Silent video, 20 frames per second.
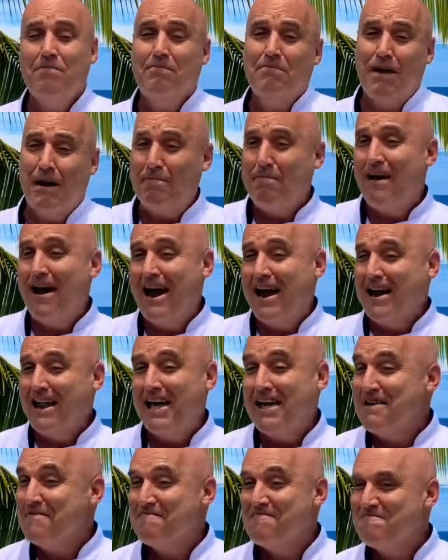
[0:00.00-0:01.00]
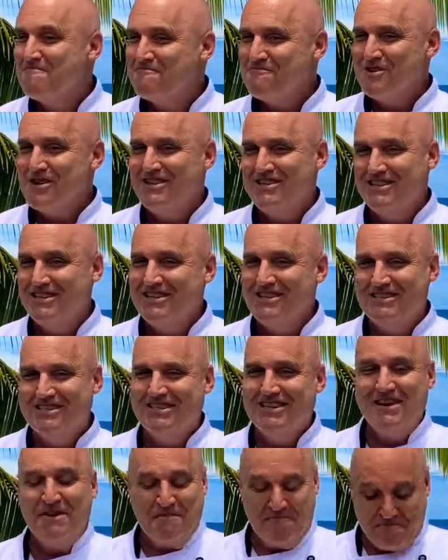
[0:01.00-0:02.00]
Papaina, which is
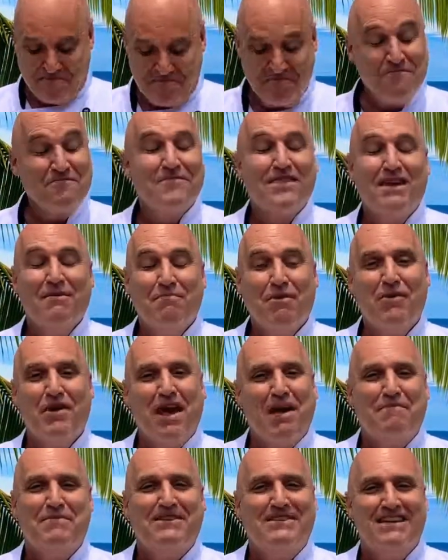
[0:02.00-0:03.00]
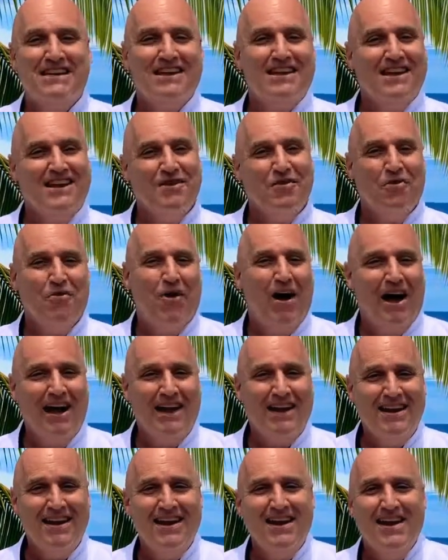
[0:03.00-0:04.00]
Bon Appetit in
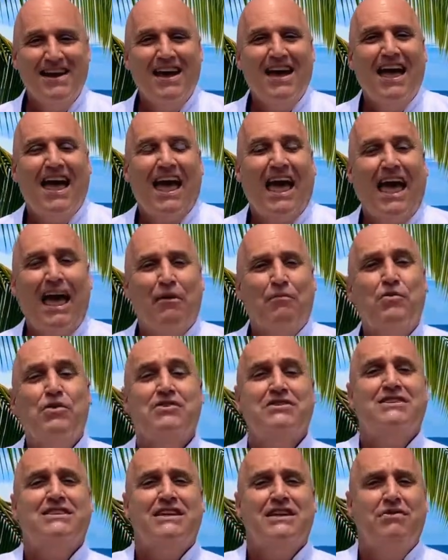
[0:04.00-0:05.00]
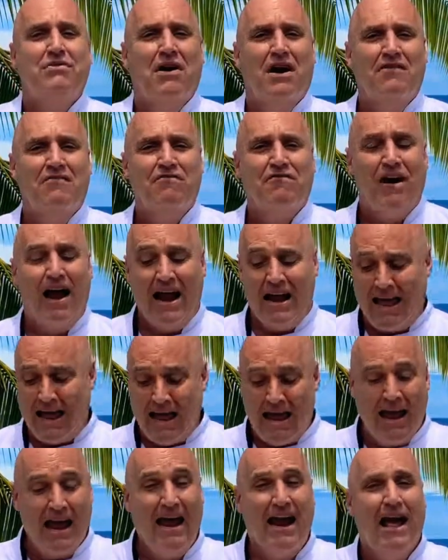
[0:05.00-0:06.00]
Hawaiian. And we'll see you on
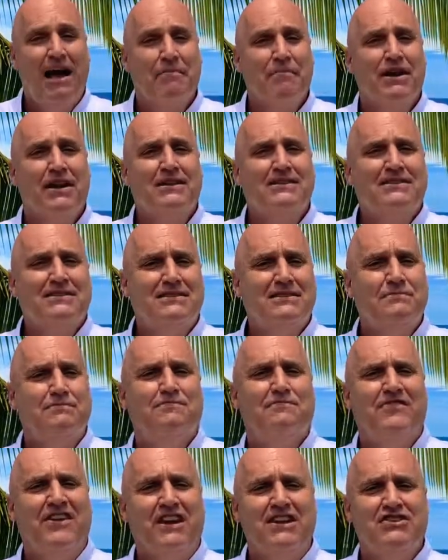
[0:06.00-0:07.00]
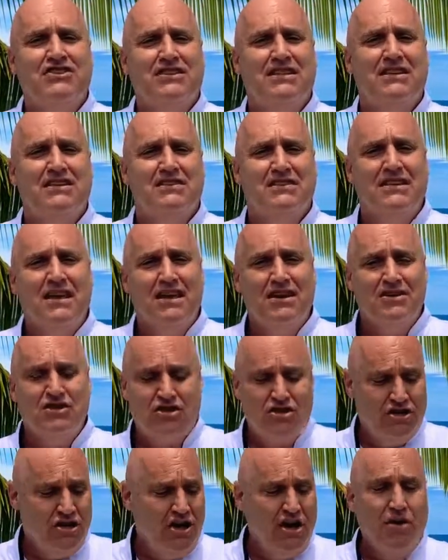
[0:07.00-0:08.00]
Friday and I'm going to finish this
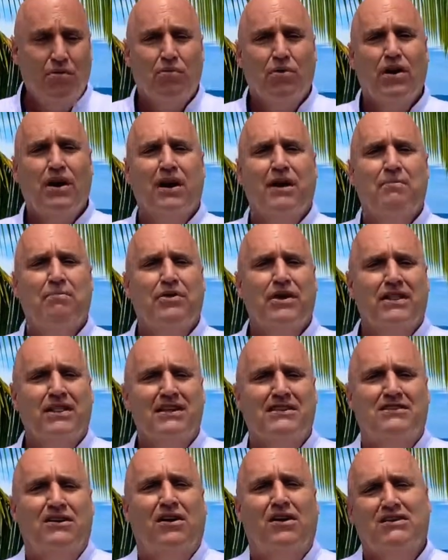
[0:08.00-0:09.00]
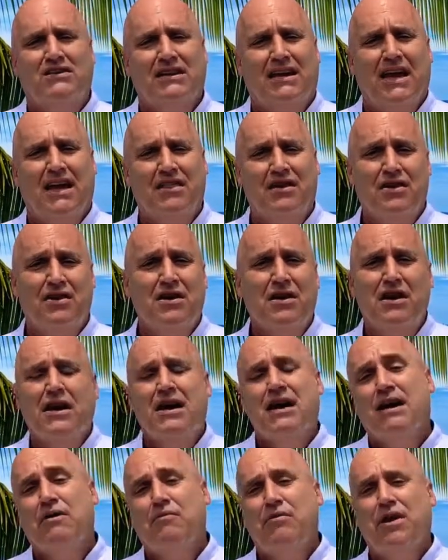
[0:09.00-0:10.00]
dish. We're going to bring this all together.
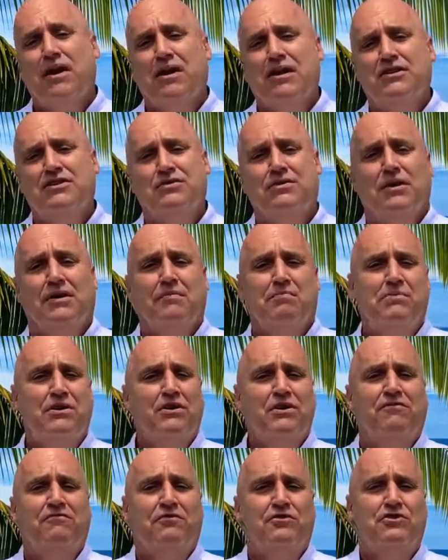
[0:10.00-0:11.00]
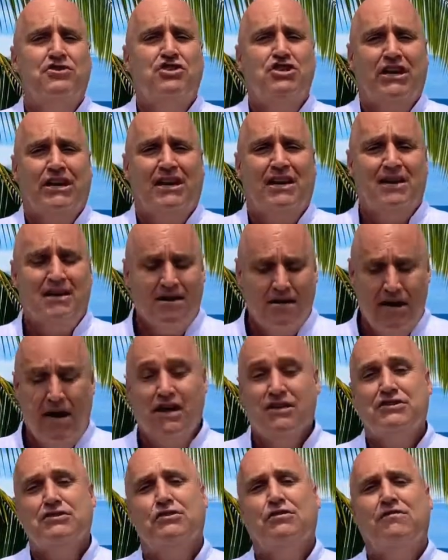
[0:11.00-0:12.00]
We're going to do a beautiful chicken, a
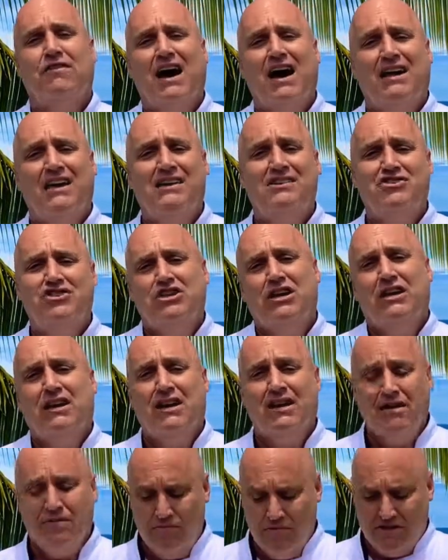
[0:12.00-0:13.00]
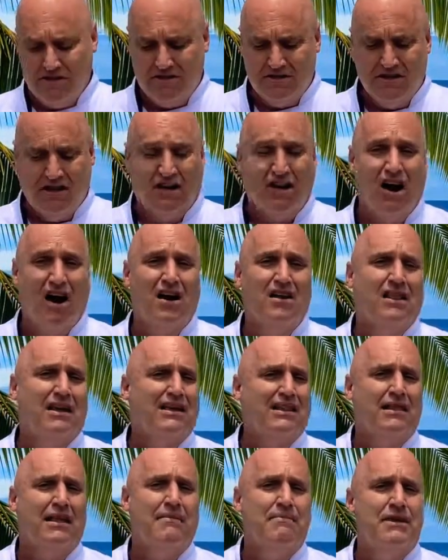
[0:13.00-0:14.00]
Slovaki chicken, which is a garlic,
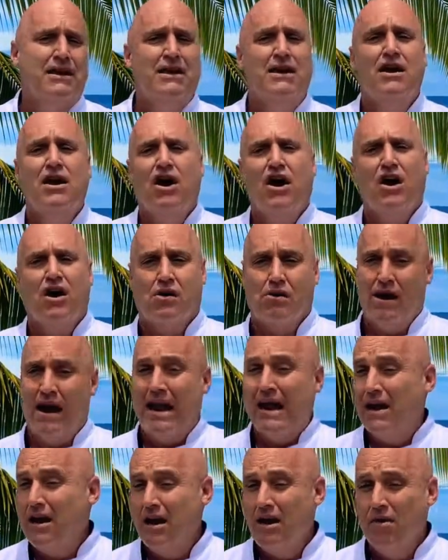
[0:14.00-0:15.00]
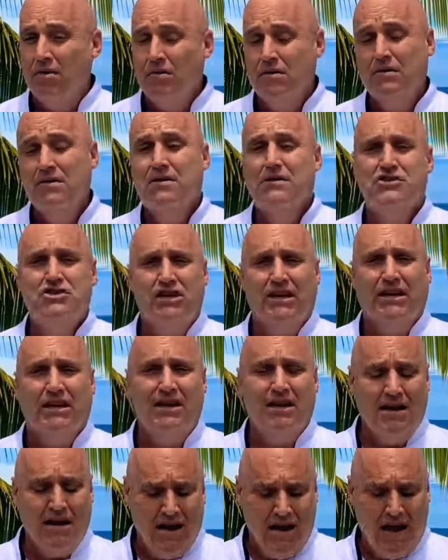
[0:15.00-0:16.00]
lemon, oregano
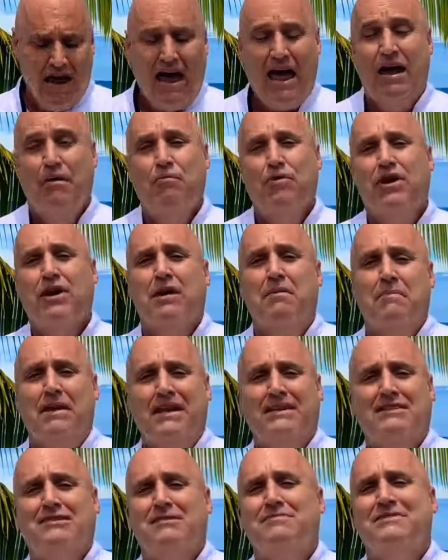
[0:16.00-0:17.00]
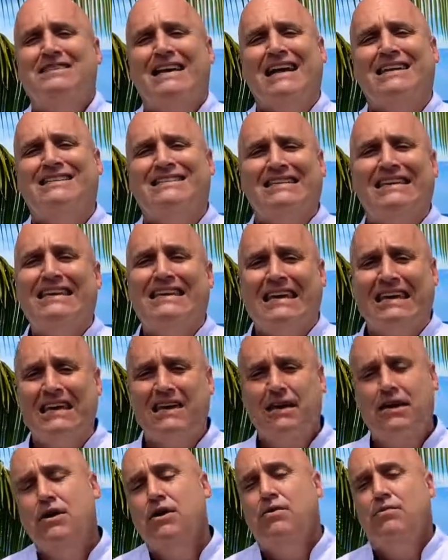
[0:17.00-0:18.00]
chicken. And we're going to make some tzatziki,
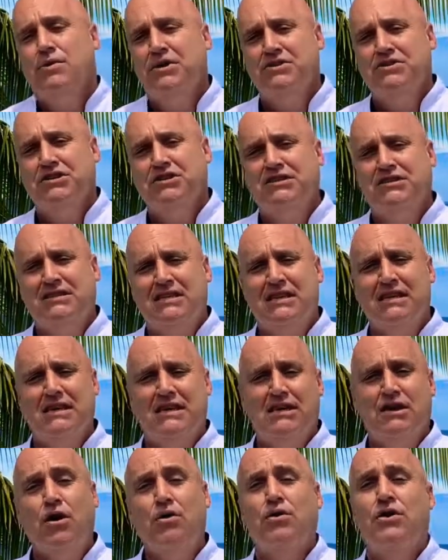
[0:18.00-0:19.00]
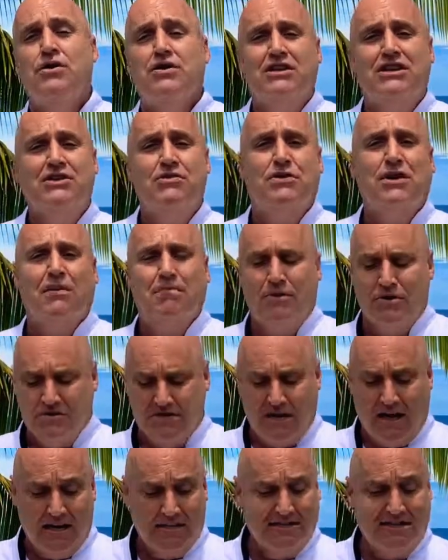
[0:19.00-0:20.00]
which is the yogurt cucumber
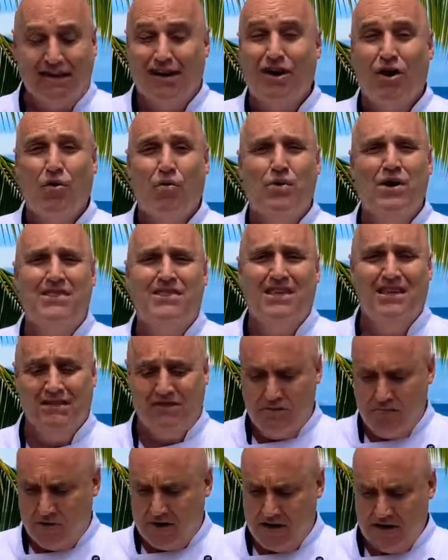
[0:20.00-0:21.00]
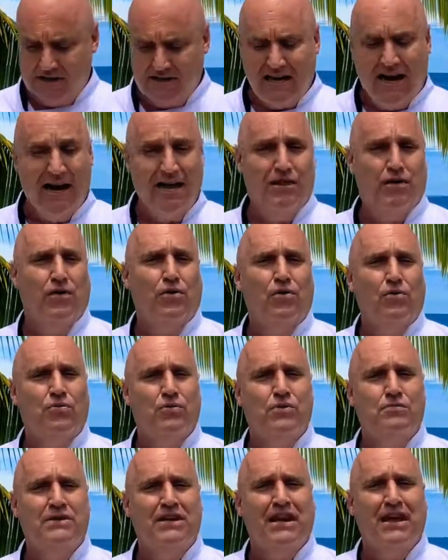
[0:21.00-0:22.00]
sauce to go with this. We're going to tie the whole
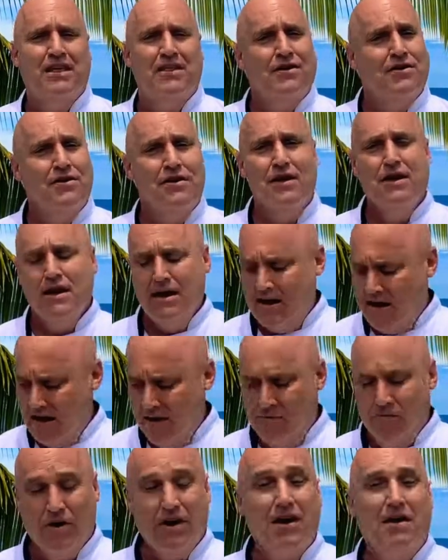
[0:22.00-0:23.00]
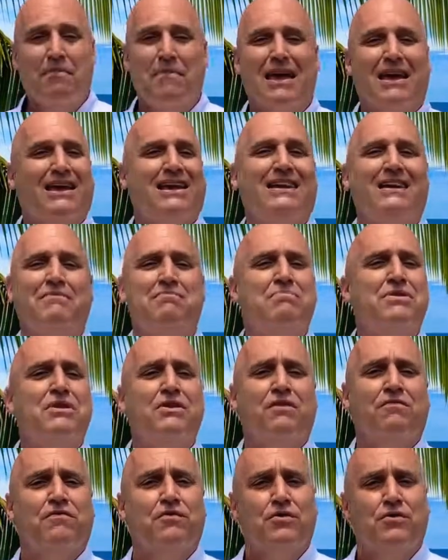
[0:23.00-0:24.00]
room together and we're going to make it a
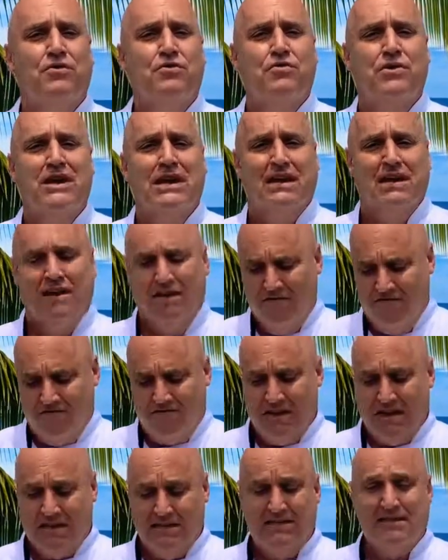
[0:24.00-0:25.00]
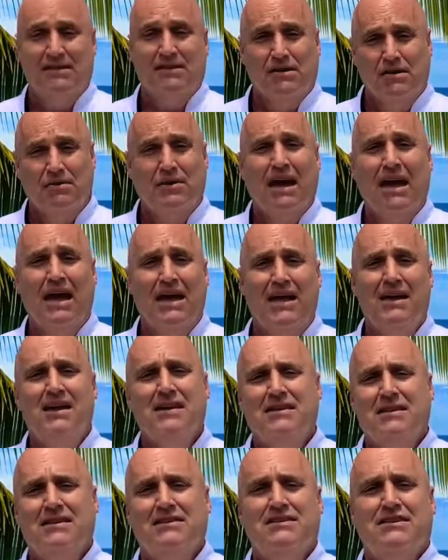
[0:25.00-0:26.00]
beautiful Greek feast, okay?
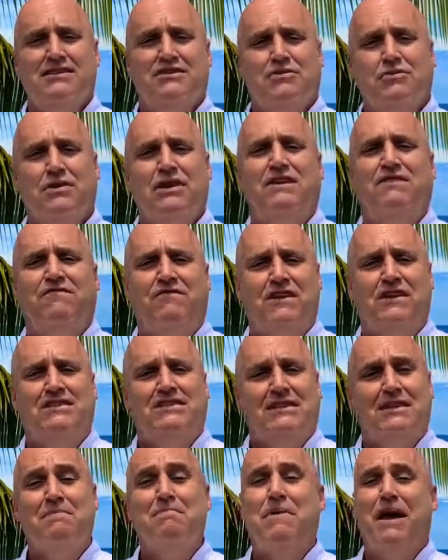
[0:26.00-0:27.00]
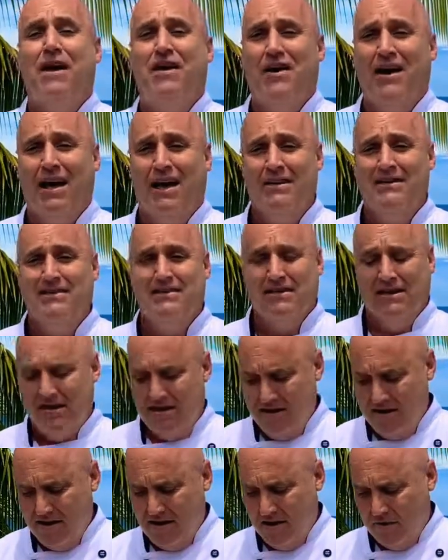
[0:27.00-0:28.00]
This is Greek feast in paradise,
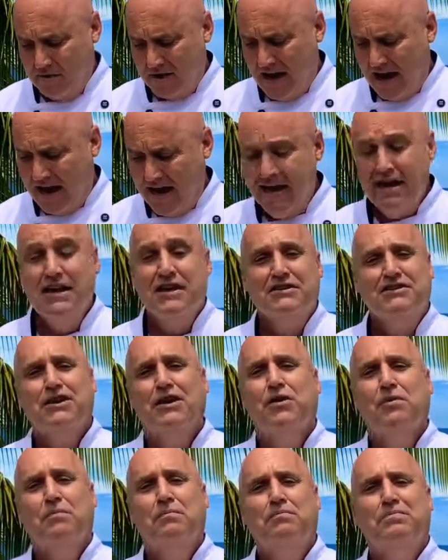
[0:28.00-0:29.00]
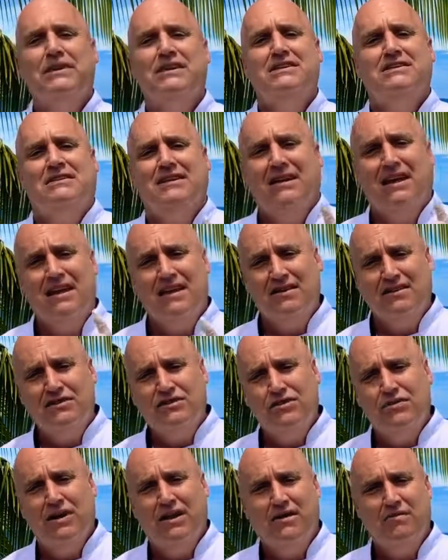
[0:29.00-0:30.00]
okay? So please, again,
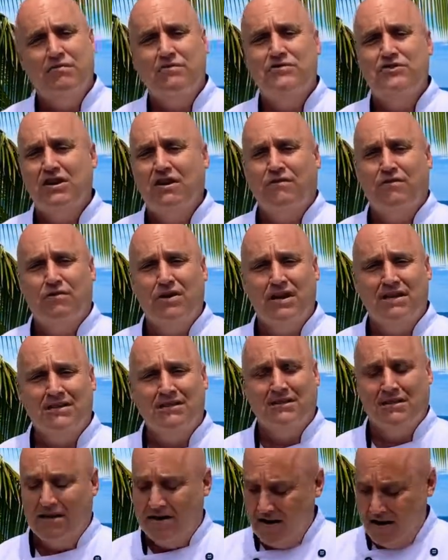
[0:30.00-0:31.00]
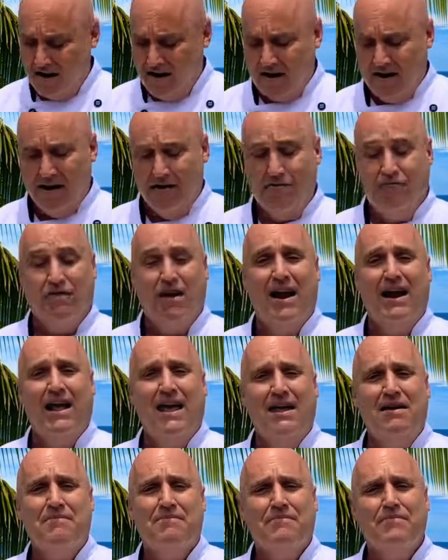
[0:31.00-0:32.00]
tune in Chef Chris on
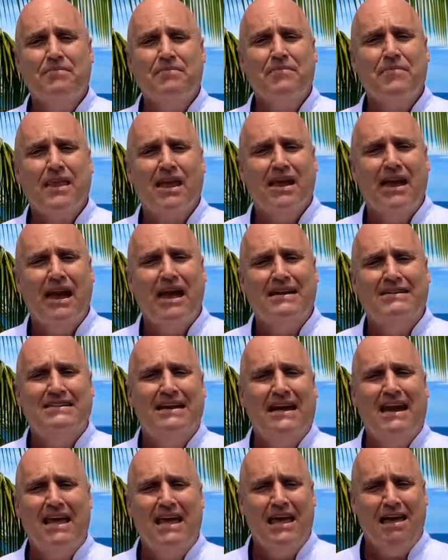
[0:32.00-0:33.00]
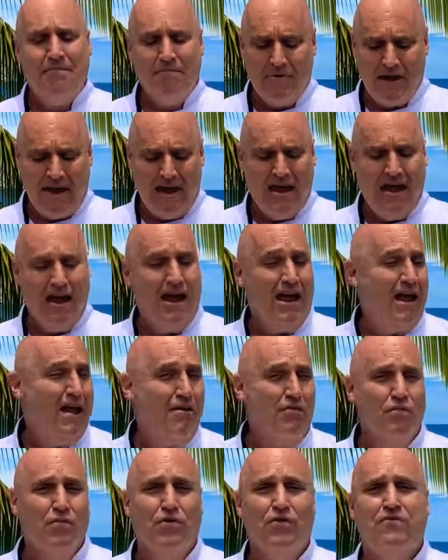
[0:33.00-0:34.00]
Friday at 10 a.m.
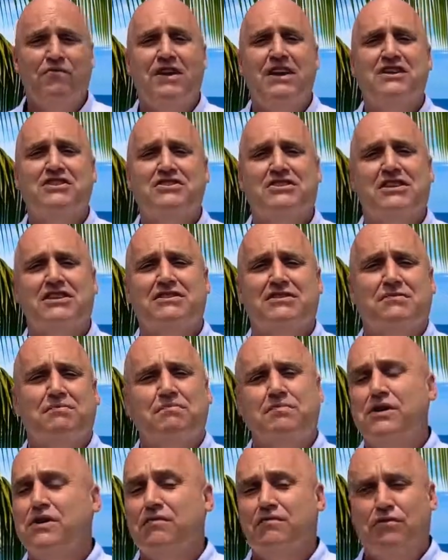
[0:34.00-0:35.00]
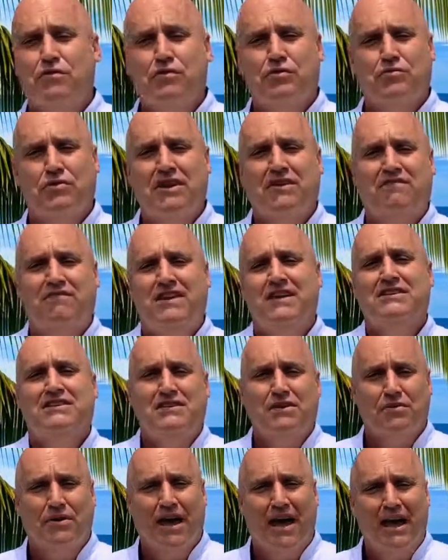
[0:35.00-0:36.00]
and we'll finish this beautiful Greek feast,
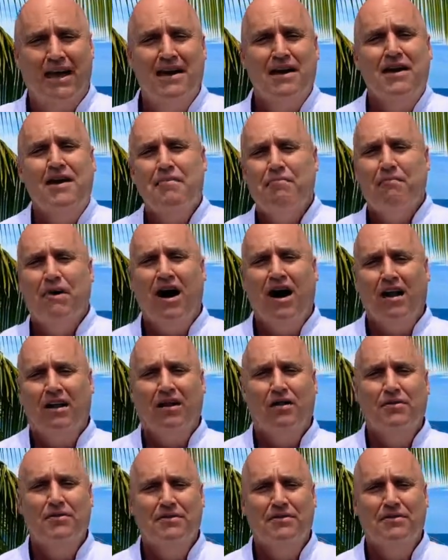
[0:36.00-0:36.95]
okay? Mahalo.